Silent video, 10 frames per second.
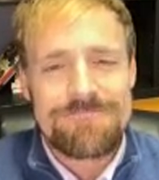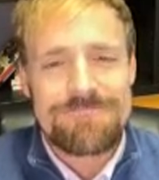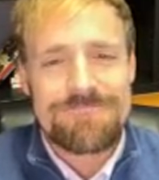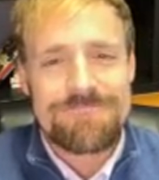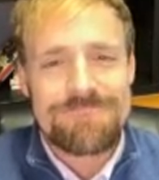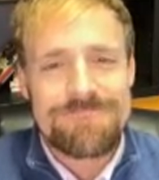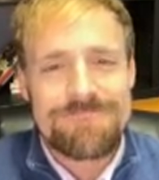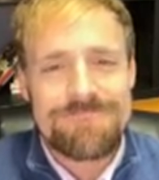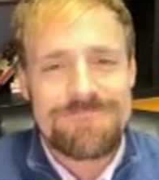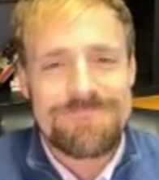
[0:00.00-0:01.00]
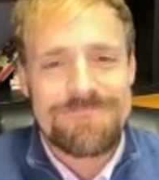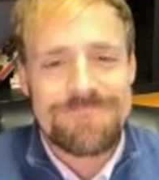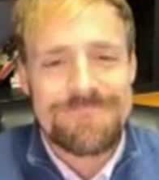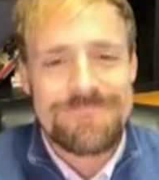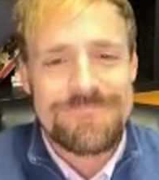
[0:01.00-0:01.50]

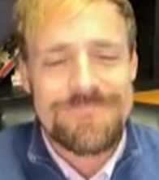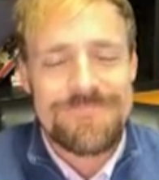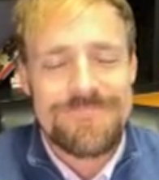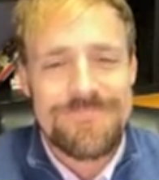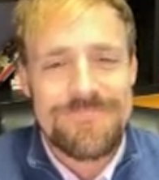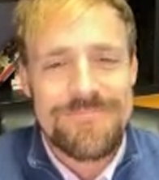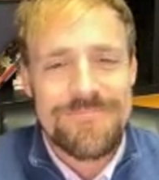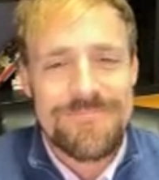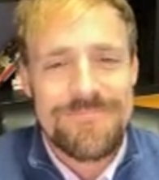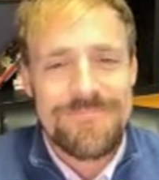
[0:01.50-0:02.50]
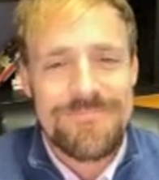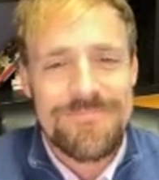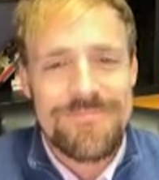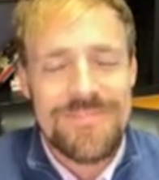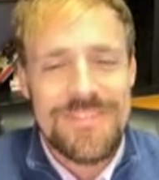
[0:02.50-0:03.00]

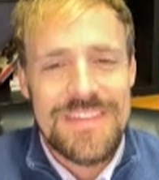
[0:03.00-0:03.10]
This person isn't speaking.